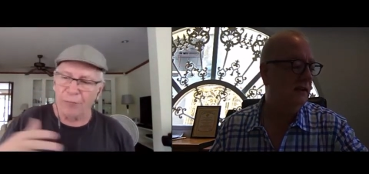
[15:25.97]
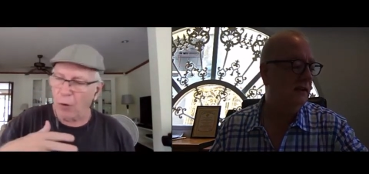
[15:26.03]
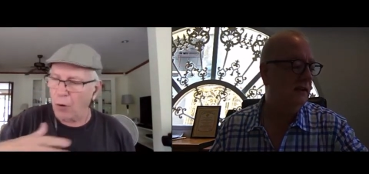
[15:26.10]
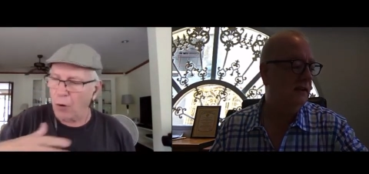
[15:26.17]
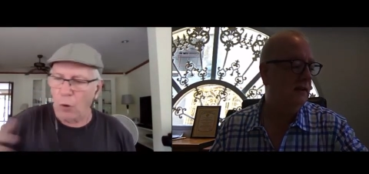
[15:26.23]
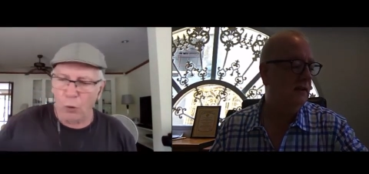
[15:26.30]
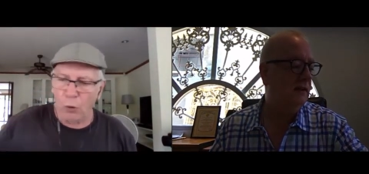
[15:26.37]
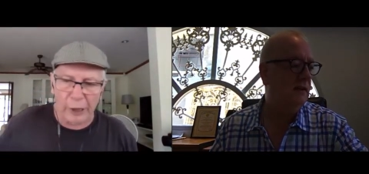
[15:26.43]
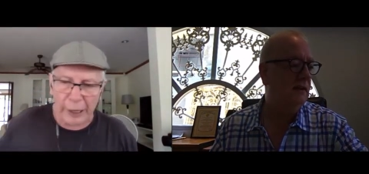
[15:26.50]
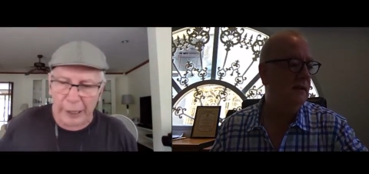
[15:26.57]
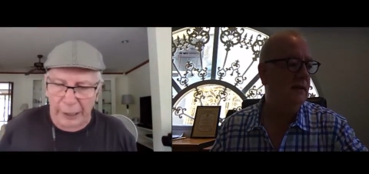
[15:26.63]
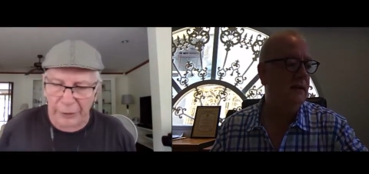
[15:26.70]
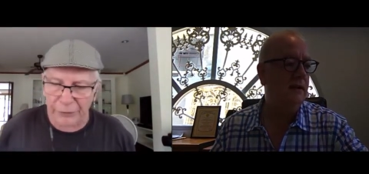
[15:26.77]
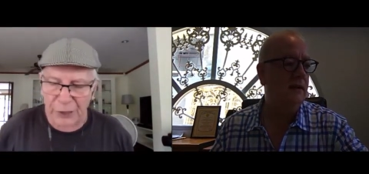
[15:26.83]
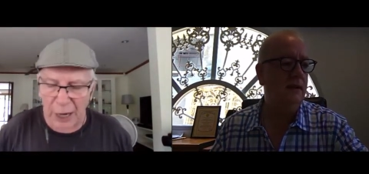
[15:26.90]
Speaker 1: all
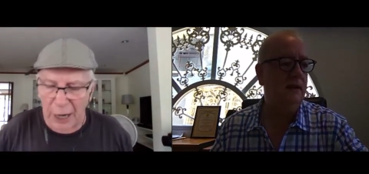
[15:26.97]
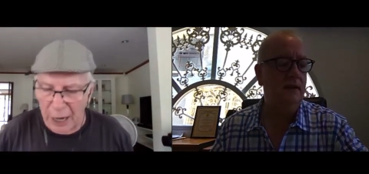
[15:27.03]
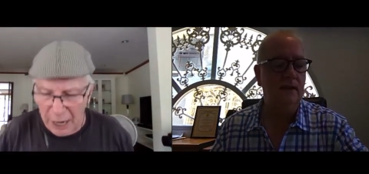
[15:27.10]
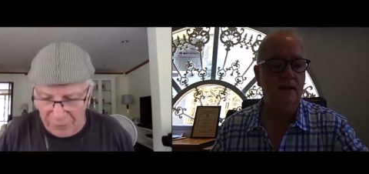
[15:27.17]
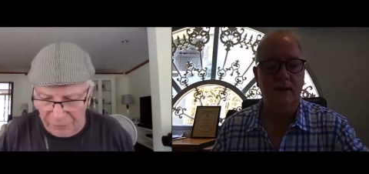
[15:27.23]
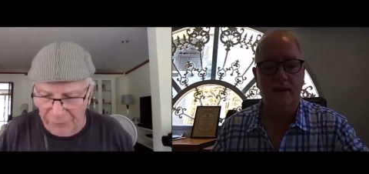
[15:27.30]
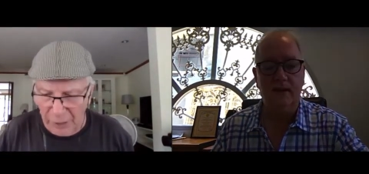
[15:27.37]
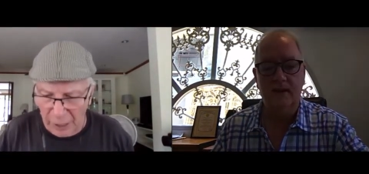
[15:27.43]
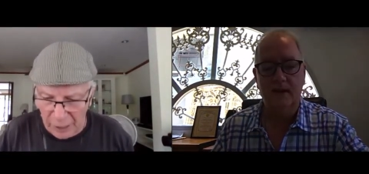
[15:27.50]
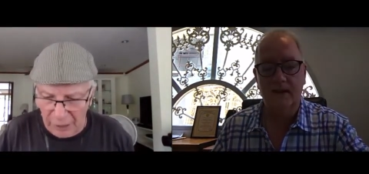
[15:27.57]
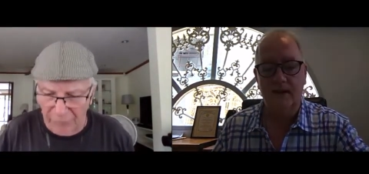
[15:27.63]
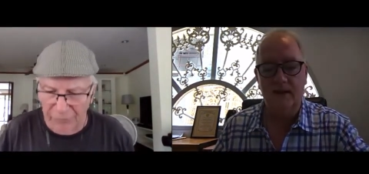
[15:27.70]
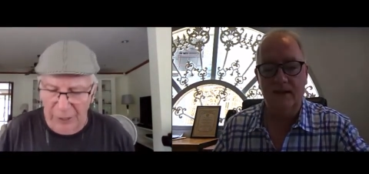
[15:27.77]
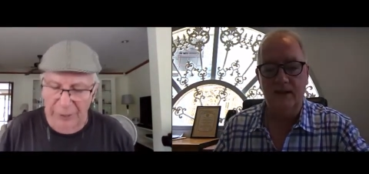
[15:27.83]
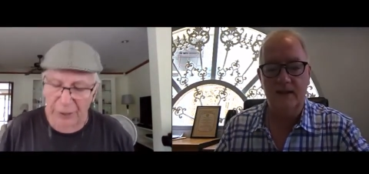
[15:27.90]
leagues, I love I
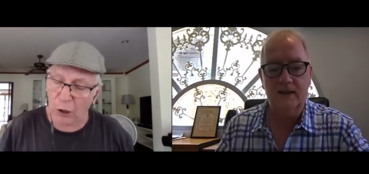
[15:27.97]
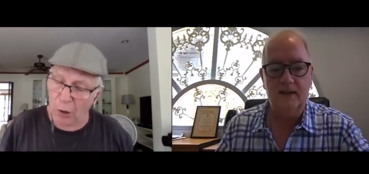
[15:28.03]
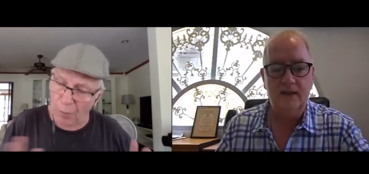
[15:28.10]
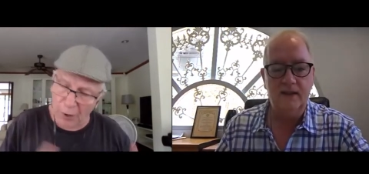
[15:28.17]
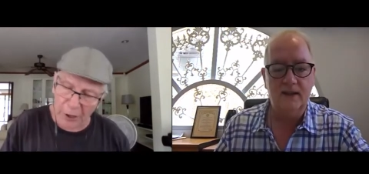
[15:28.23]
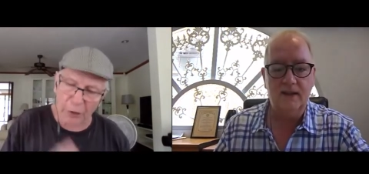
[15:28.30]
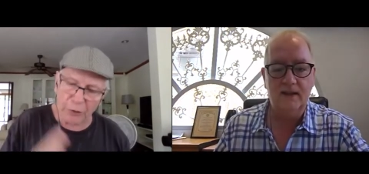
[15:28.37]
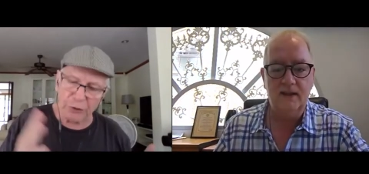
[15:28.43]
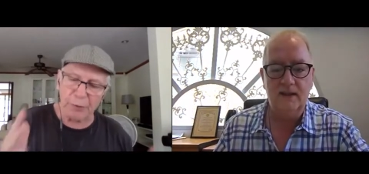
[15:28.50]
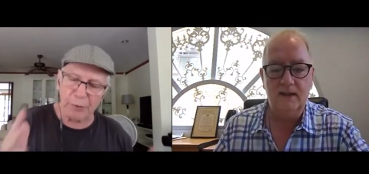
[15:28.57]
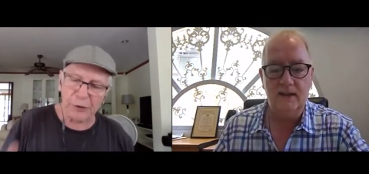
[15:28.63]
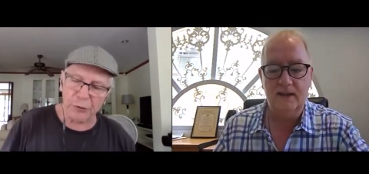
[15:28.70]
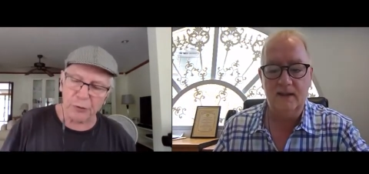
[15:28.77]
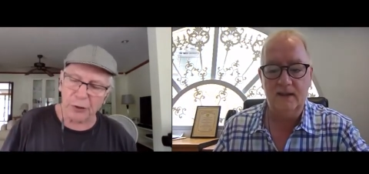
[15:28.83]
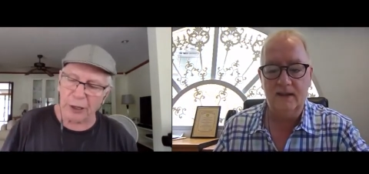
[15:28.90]
love, and I got my own
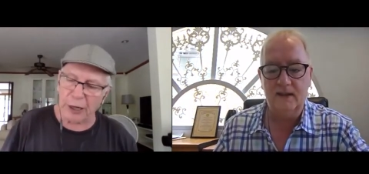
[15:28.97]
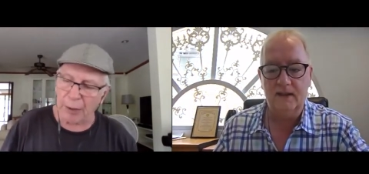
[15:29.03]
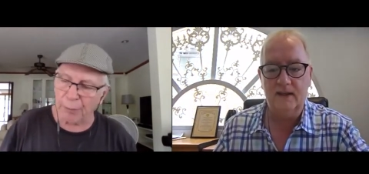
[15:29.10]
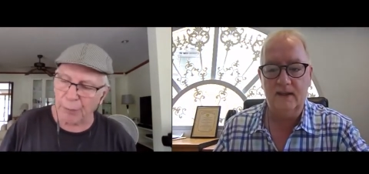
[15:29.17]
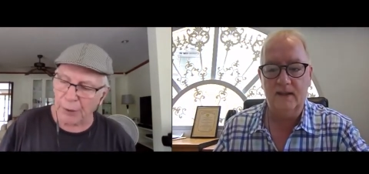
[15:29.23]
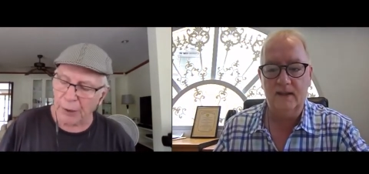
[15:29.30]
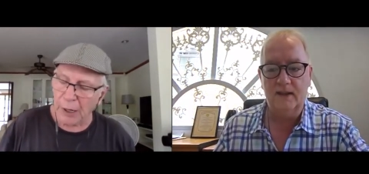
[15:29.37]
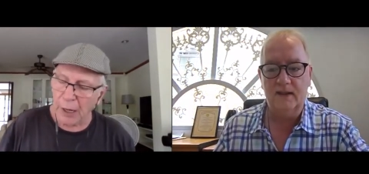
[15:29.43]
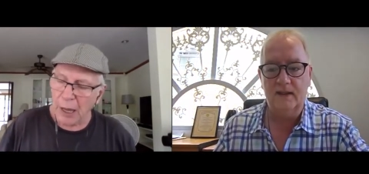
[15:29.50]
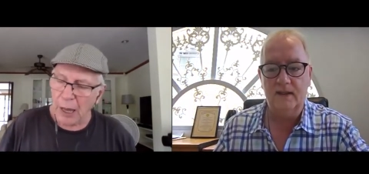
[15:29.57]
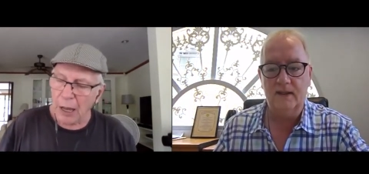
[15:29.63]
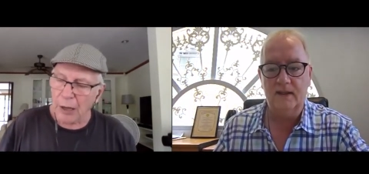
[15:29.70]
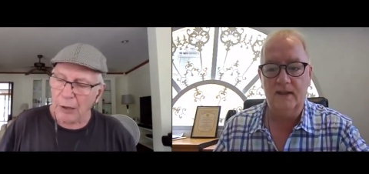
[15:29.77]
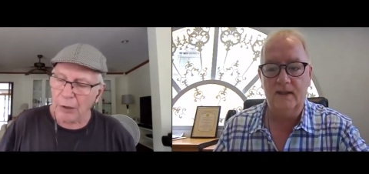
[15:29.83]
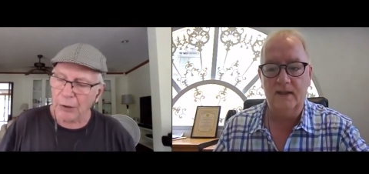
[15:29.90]
special club. But
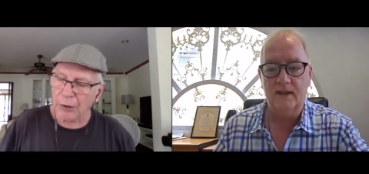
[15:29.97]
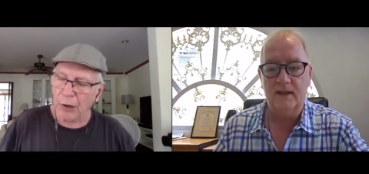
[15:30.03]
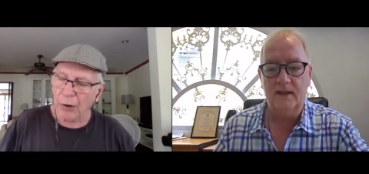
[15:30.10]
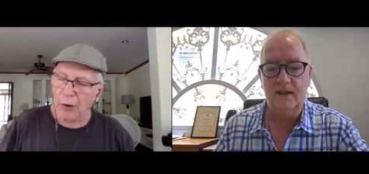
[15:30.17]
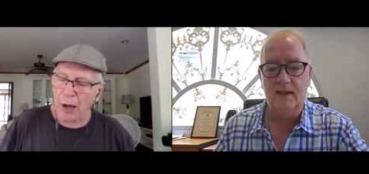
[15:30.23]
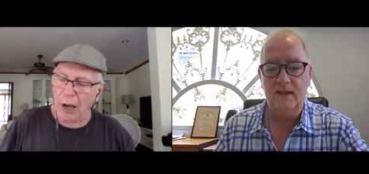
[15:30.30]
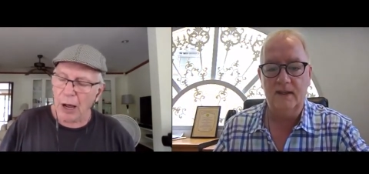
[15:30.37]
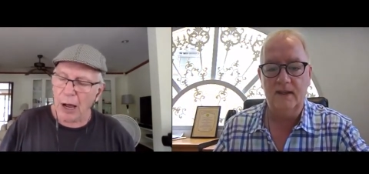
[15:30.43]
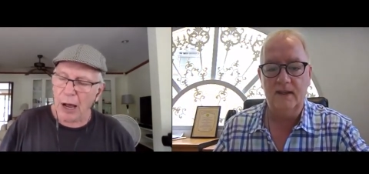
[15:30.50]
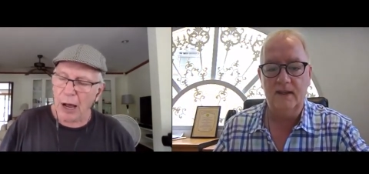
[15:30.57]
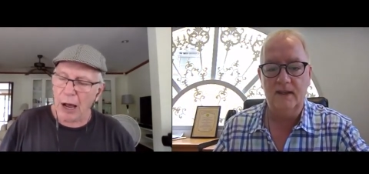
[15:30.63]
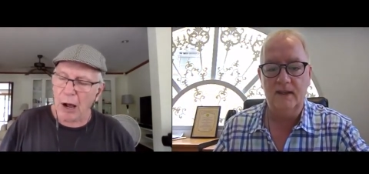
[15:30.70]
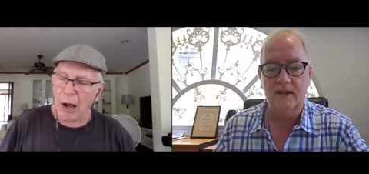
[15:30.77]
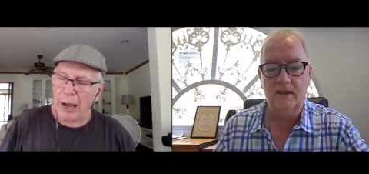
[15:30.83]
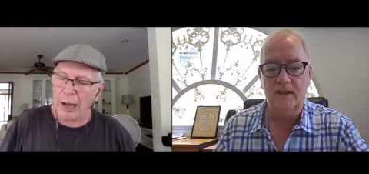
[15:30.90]
you know,
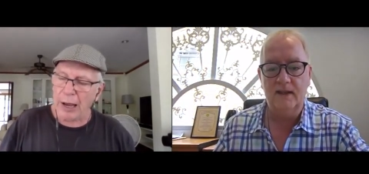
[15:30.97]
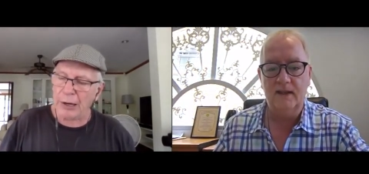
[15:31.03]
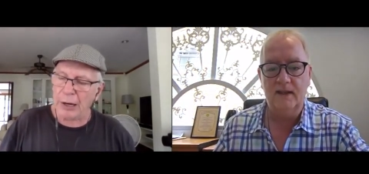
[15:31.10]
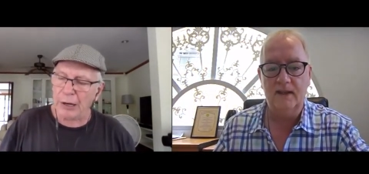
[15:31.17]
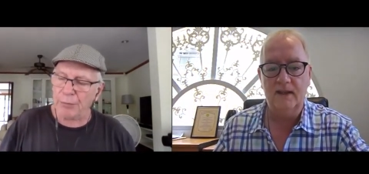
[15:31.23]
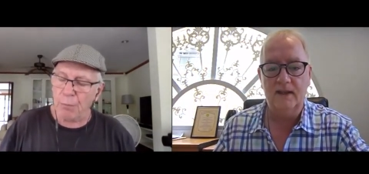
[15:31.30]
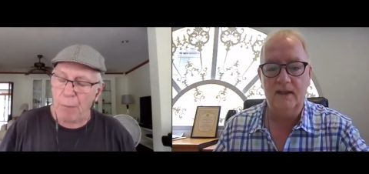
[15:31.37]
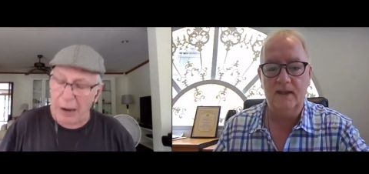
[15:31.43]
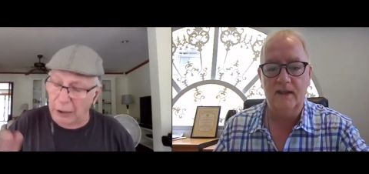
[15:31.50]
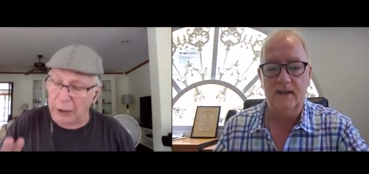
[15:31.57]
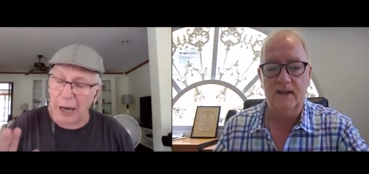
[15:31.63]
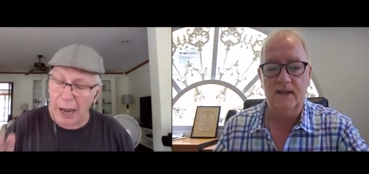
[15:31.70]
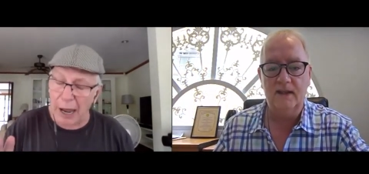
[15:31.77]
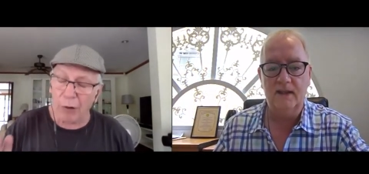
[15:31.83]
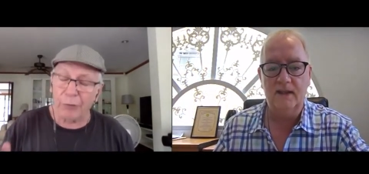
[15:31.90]
it, mental
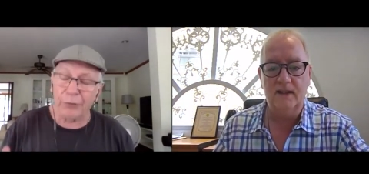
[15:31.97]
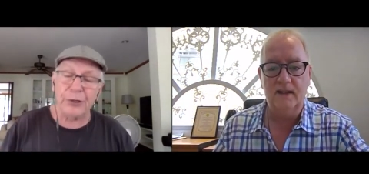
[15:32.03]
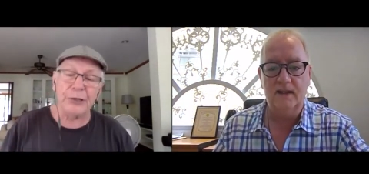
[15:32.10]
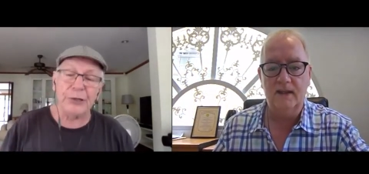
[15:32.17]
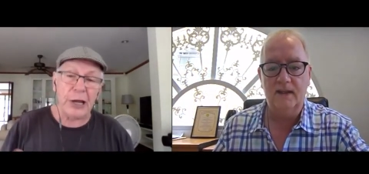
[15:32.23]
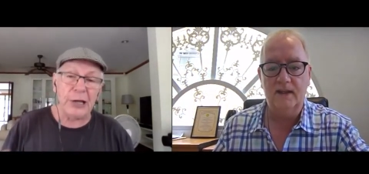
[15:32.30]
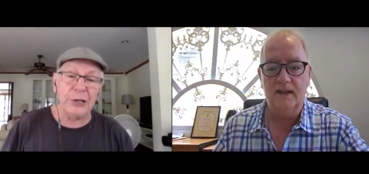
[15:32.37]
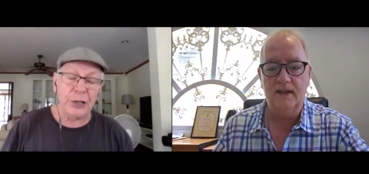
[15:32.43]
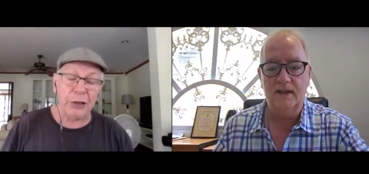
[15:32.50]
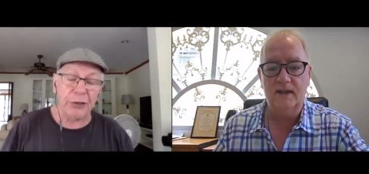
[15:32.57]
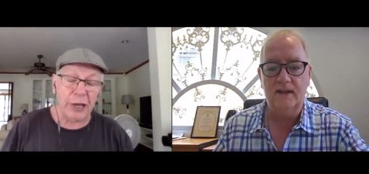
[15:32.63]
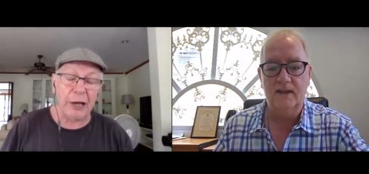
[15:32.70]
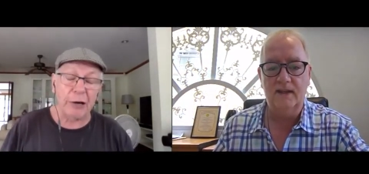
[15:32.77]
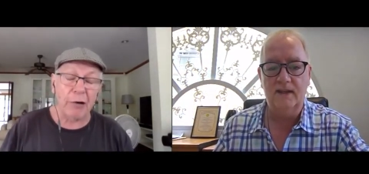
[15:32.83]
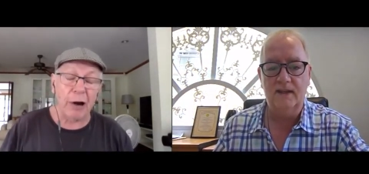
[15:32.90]
health is is a
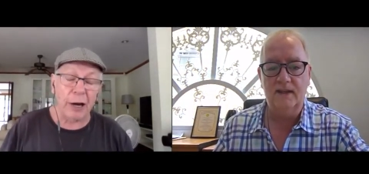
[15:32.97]
thing, right?